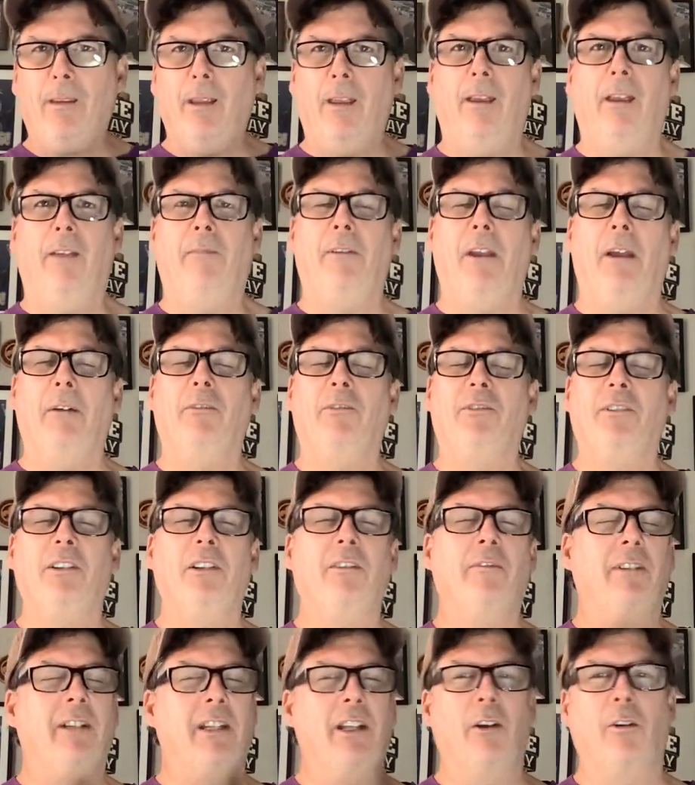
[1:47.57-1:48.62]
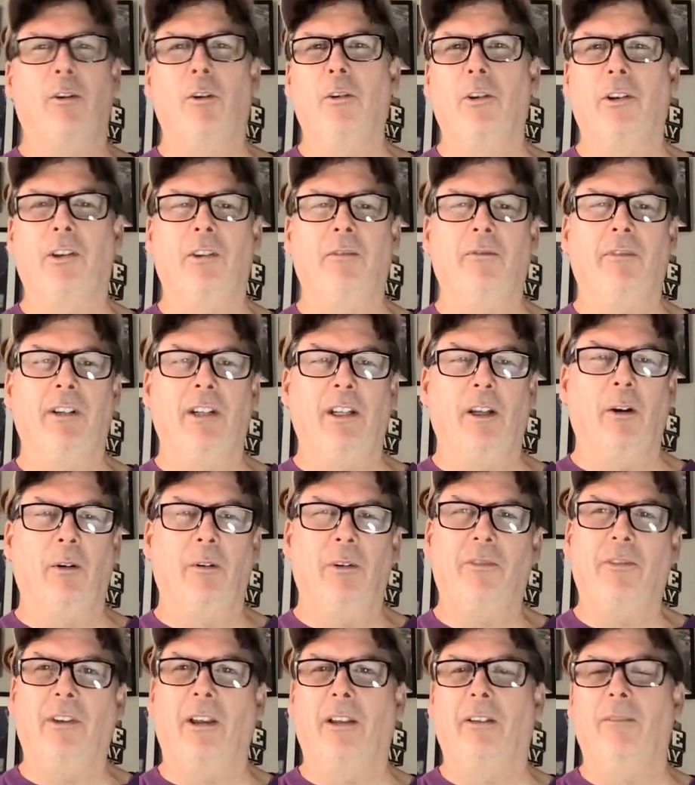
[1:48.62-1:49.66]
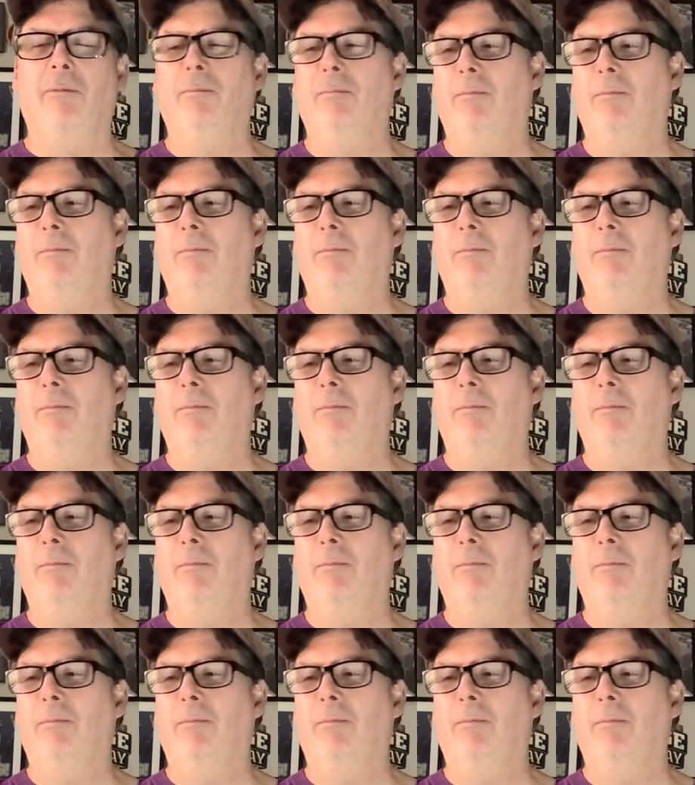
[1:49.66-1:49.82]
If you haven't seen the video, go look at the video. He's like,